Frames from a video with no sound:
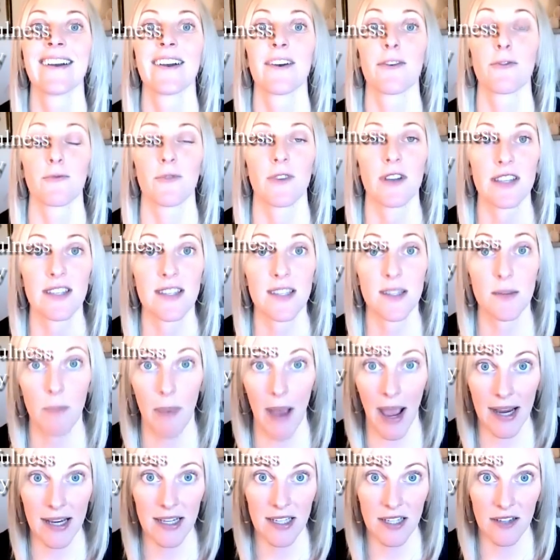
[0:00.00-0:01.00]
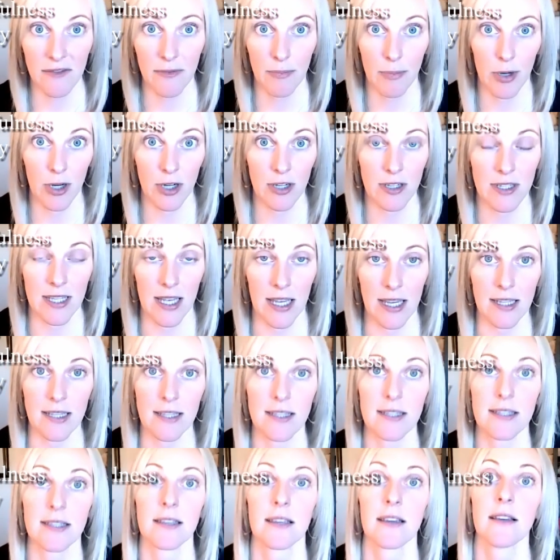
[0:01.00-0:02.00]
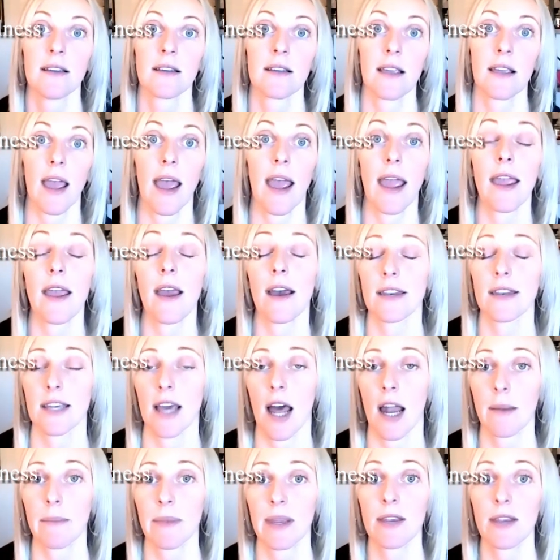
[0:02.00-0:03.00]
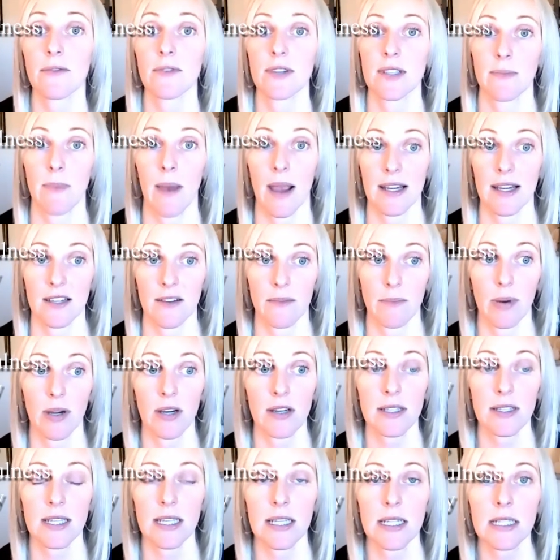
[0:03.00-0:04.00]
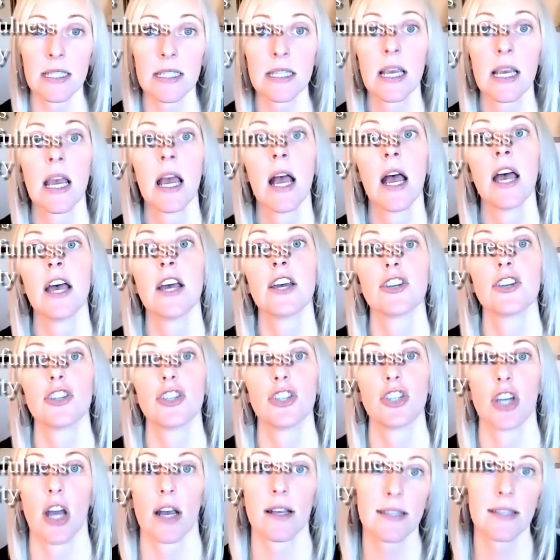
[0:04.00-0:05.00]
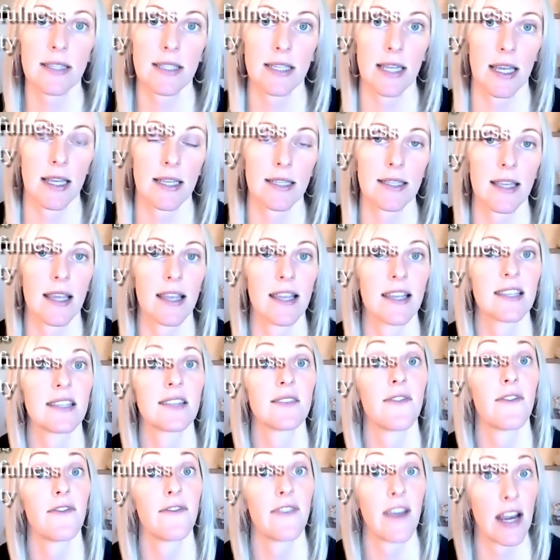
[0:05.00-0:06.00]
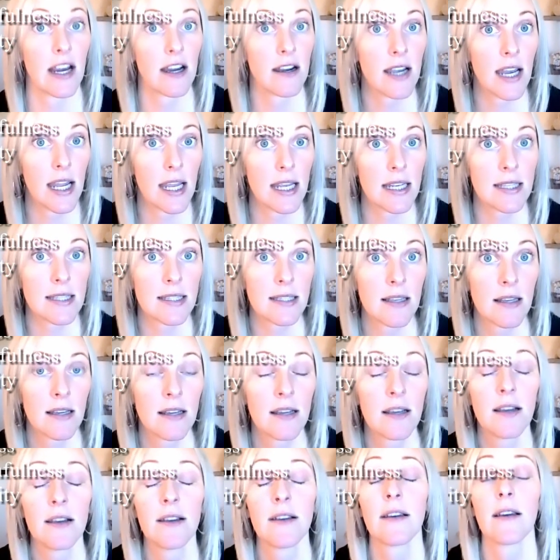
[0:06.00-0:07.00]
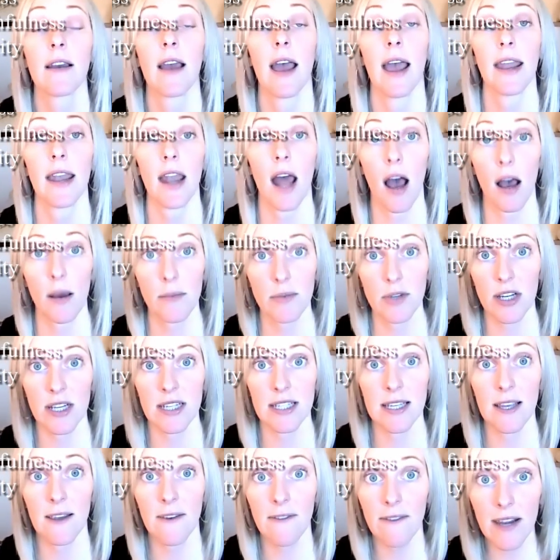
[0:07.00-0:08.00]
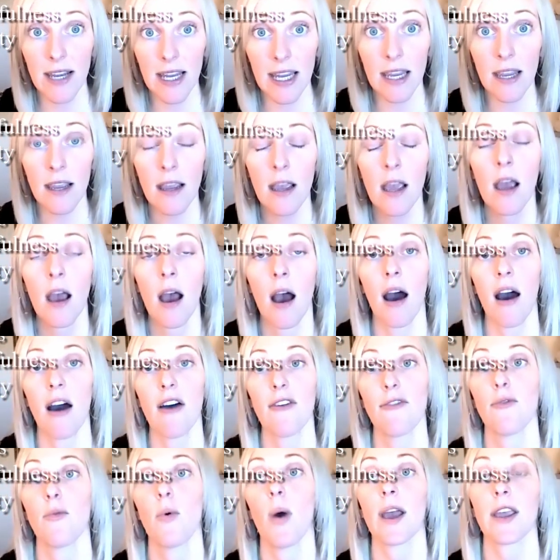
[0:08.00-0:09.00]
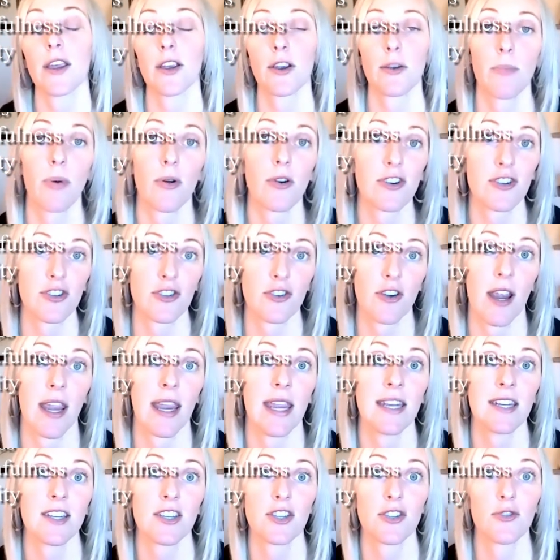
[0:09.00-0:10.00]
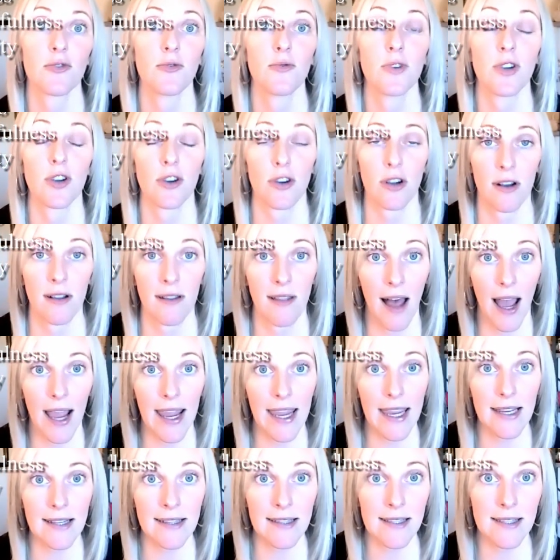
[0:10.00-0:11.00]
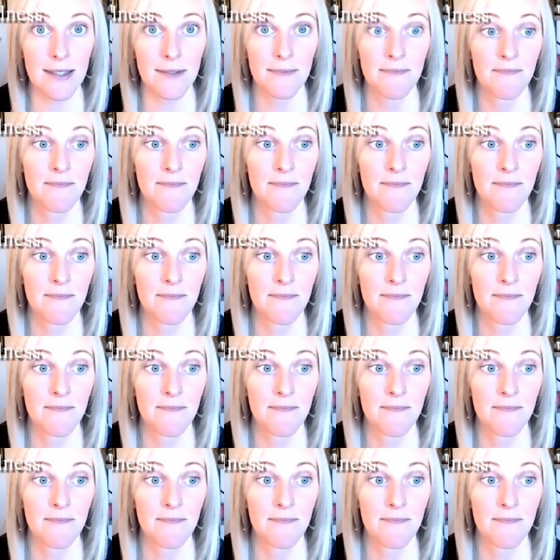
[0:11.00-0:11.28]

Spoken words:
respect of persons. Okay. Autonomy, respect of persons. Justice is fairness and objectivity of what you're portraying to your clients.